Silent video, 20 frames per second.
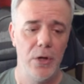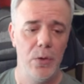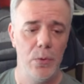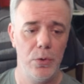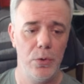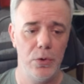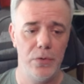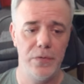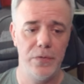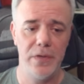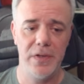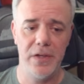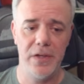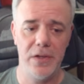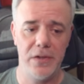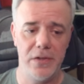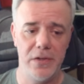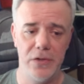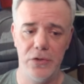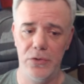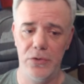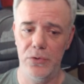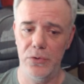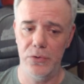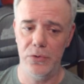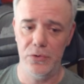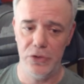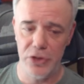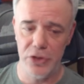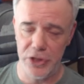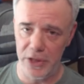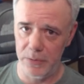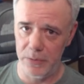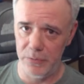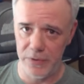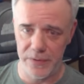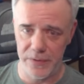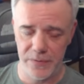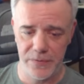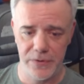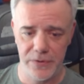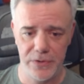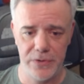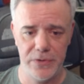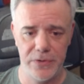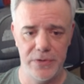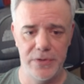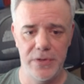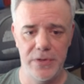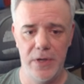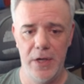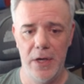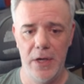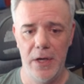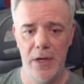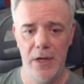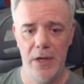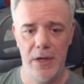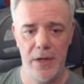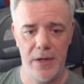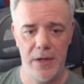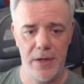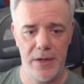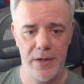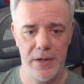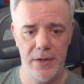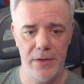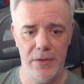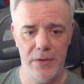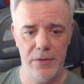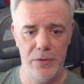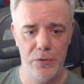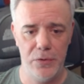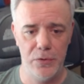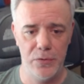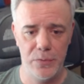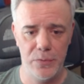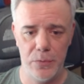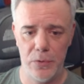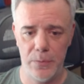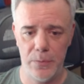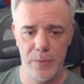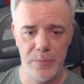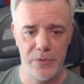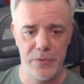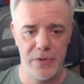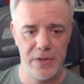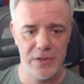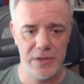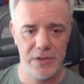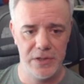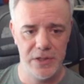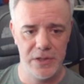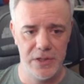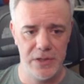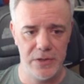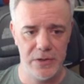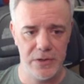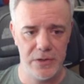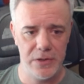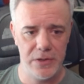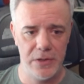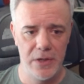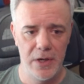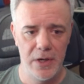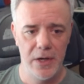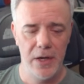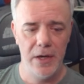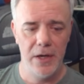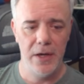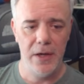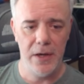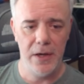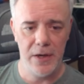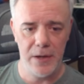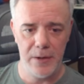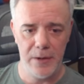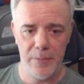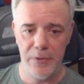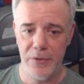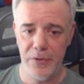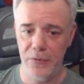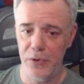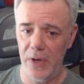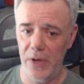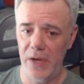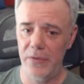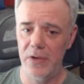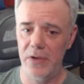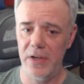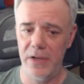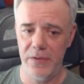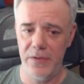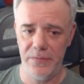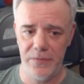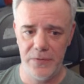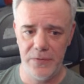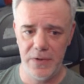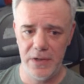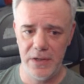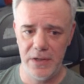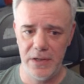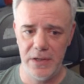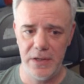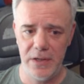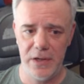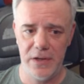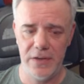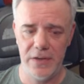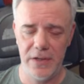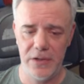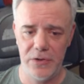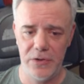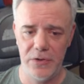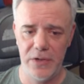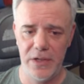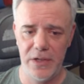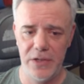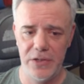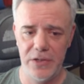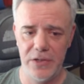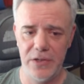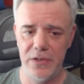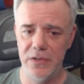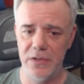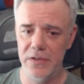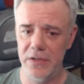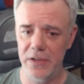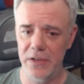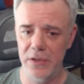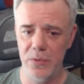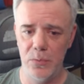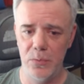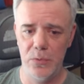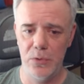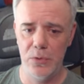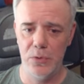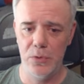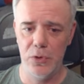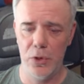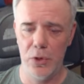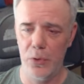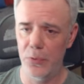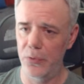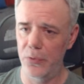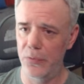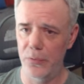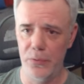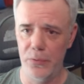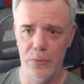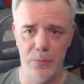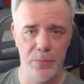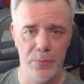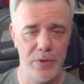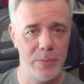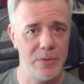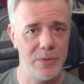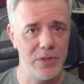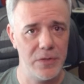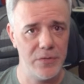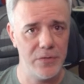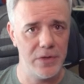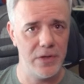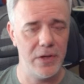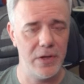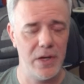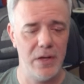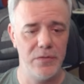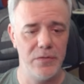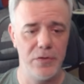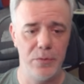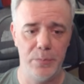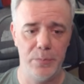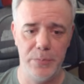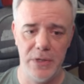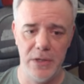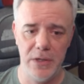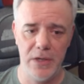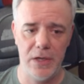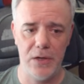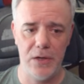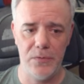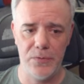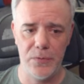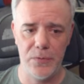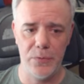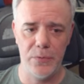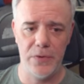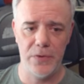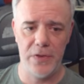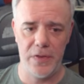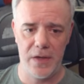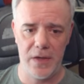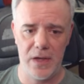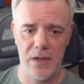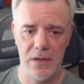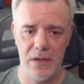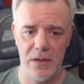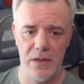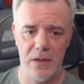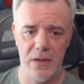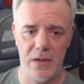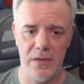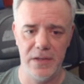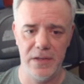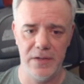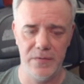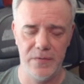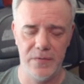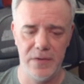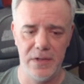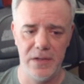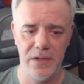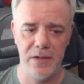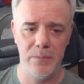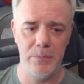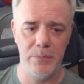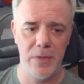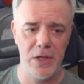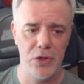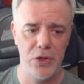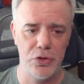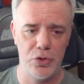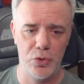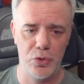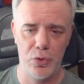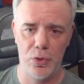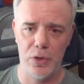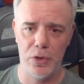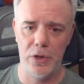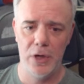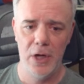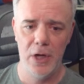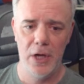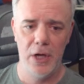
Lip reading: or if you tell it to do gem refills, those will be placed here. But if you have it on infinity on the iterations, it will go through pretty much everything you have. So be careful with that on the infinity. Make sure